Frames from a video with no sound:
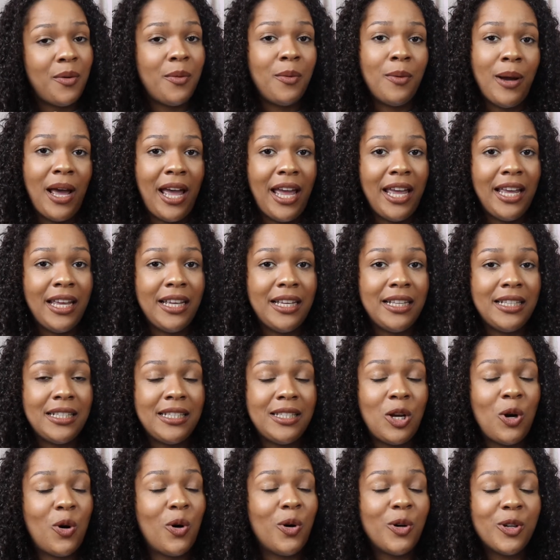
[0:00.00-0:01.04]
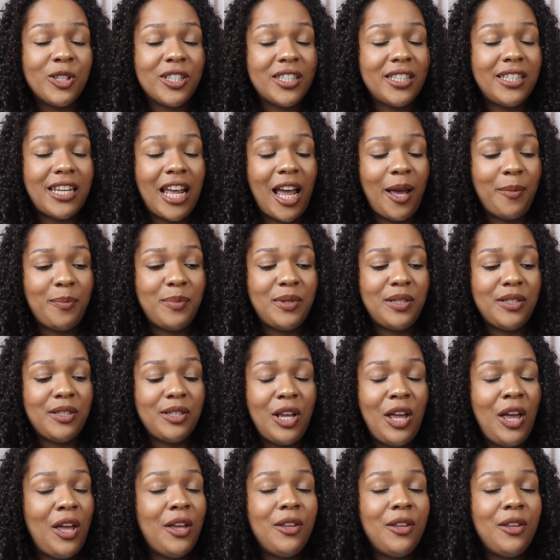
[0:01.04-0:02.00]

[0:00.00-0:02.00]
ways or steps,